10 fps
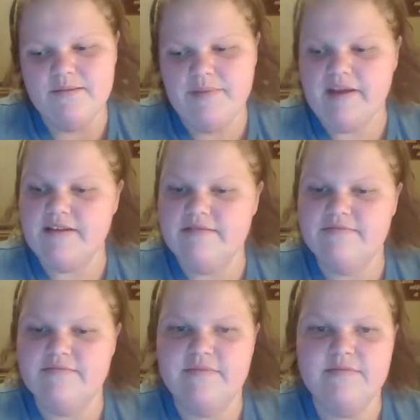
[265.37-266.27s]
But
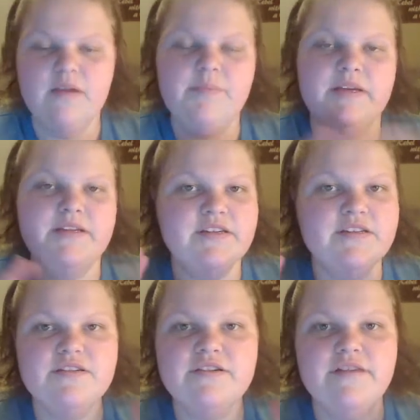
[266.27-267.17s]

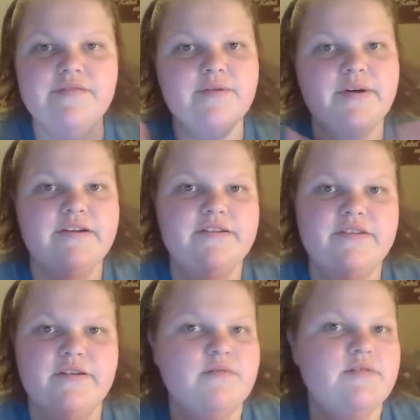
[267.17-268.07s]
opinions are everywhere,
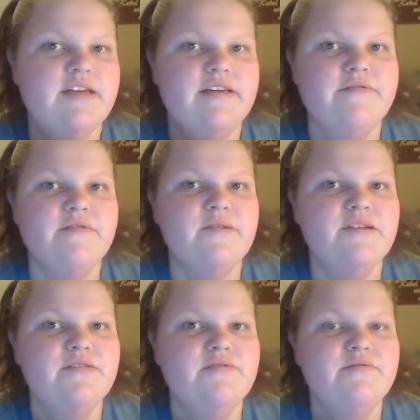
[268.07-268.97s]
so take it for
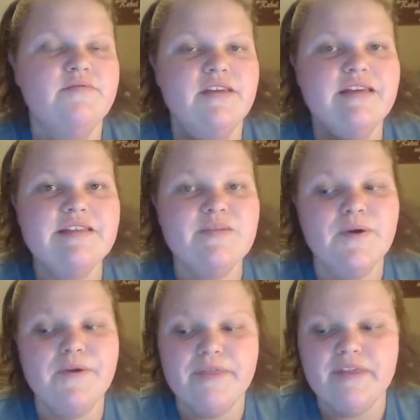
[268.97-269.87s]
what you think it's
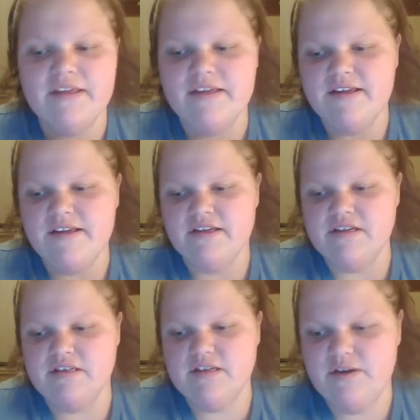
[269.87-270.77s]
worth.
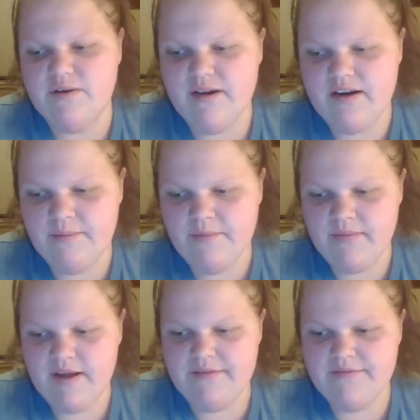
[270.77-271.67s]
So,
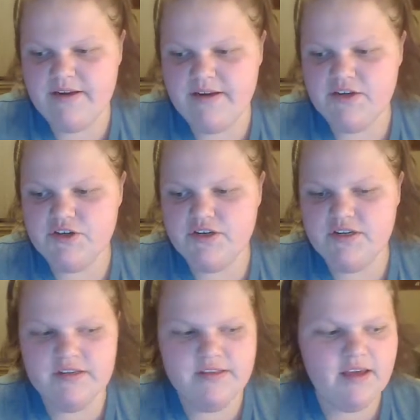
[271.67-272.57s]
I finished
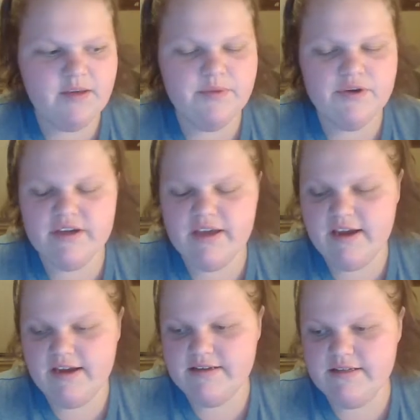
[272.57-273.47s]
that book,
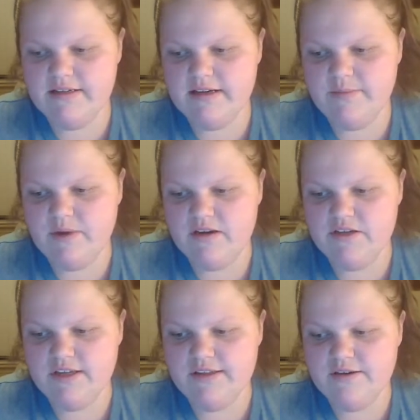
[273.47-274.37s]
and I'm on
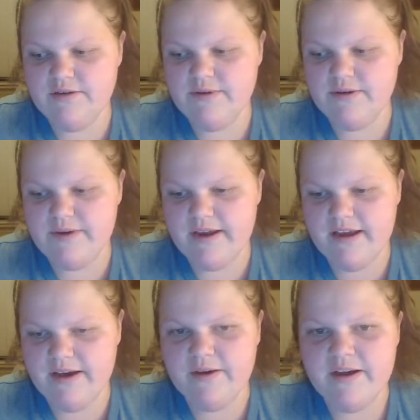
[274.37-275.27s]
Jellico Road right
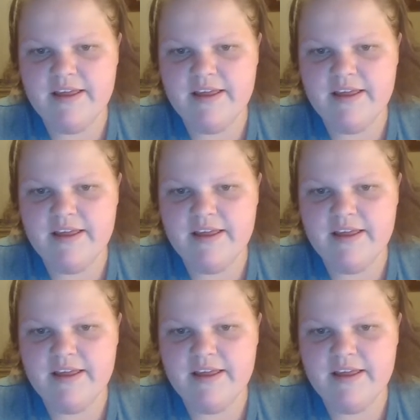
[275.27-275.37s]
now,